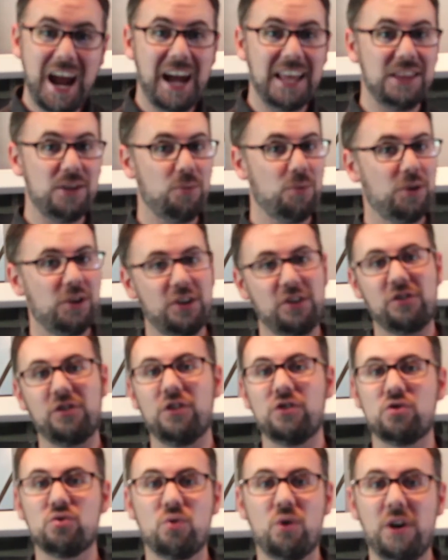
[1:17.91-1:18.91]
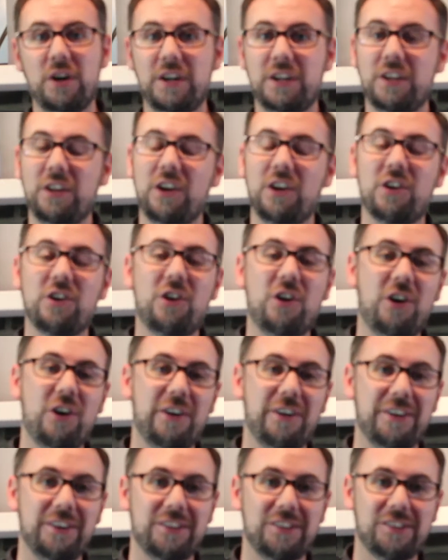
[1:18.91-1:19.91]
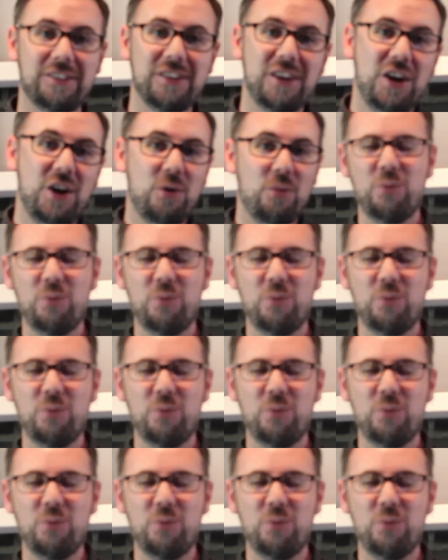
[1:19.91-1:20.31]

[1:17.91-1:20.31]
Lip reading: and then we're going to start drawing cards.